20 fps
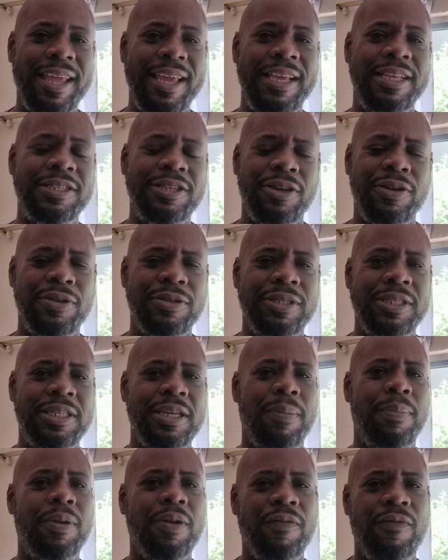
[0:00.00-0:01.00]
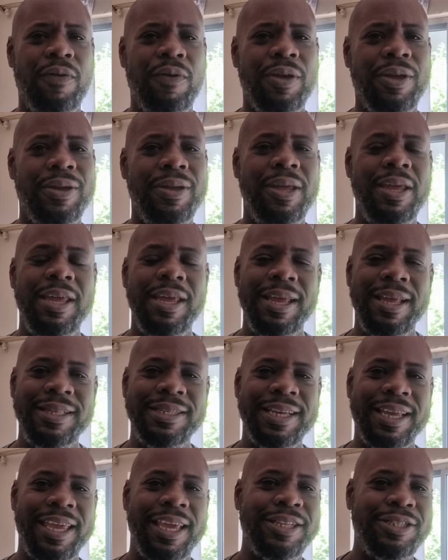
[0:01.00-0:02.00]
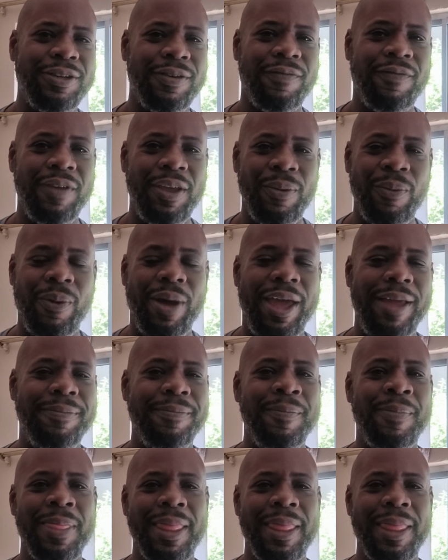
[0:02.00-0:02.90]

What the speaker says: easier and simpler for you to get your feet wet.